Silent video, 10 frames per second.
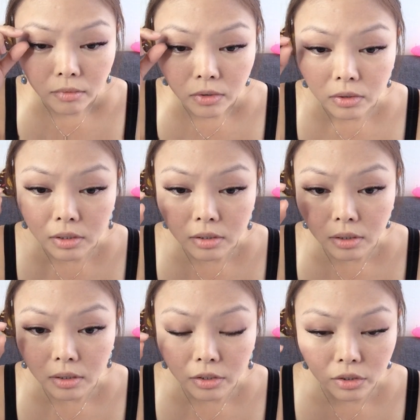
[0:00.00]
You can
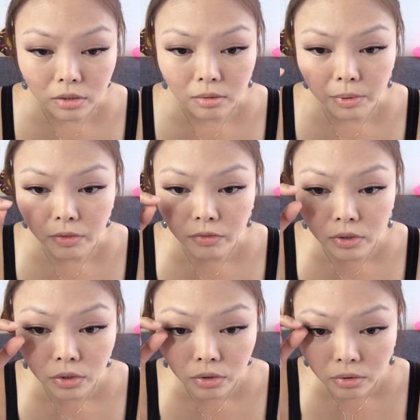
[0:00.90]
see there's still a bit of
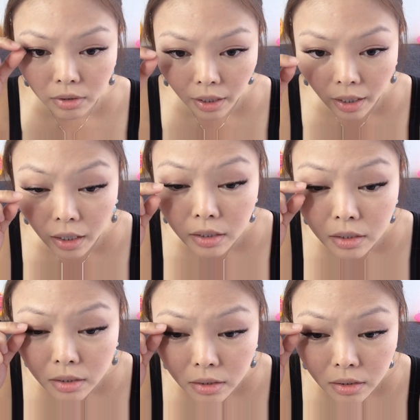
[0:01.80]
glue, and